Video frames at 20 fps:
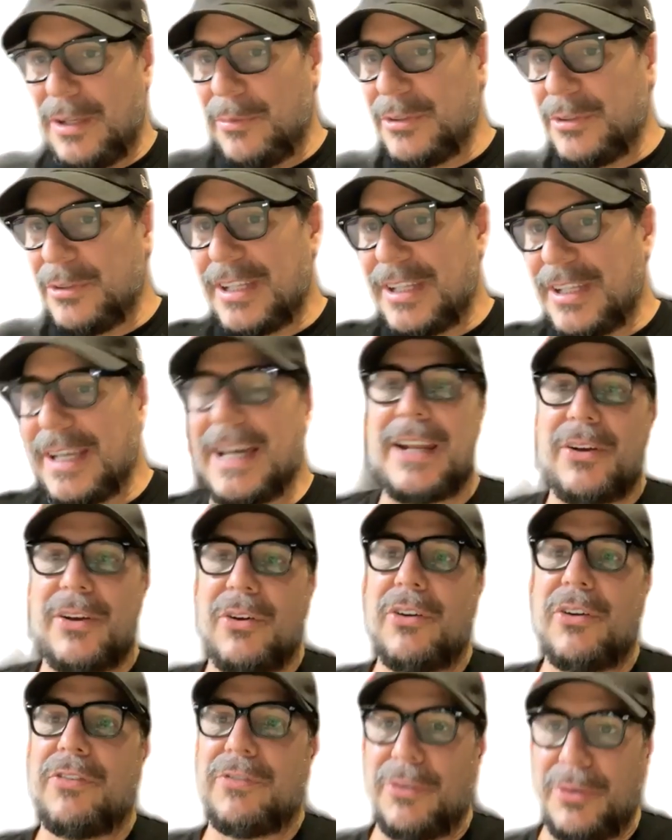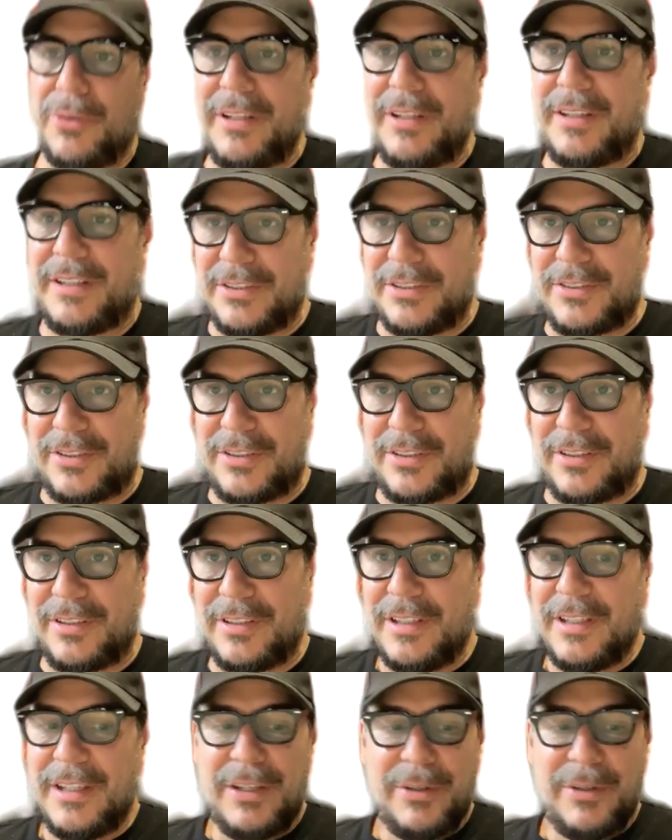in which they got to go fully digital,
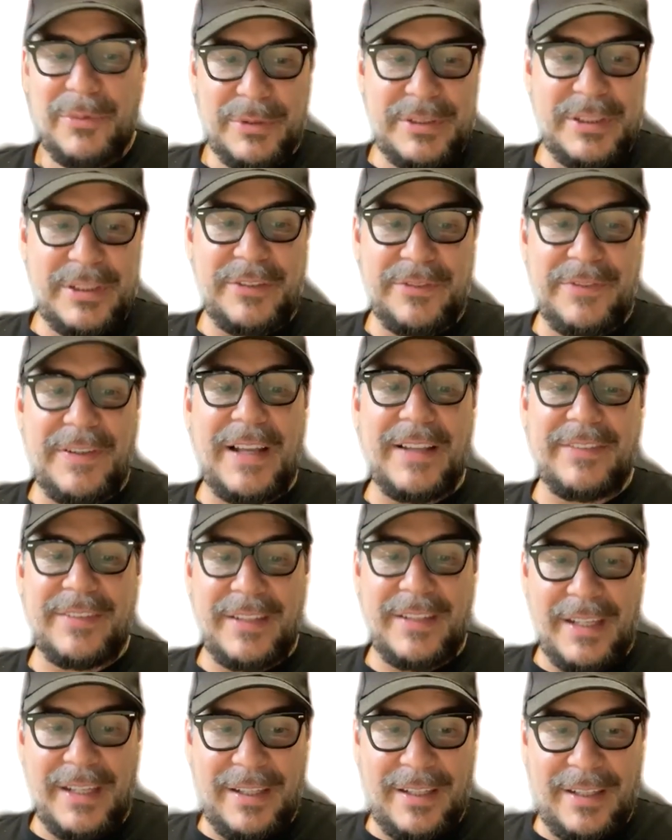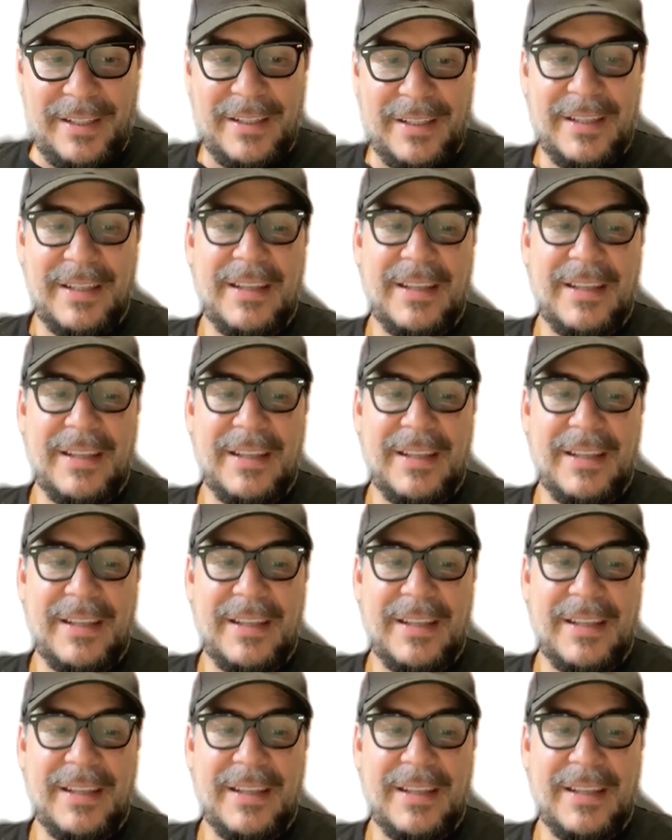which is fascinating.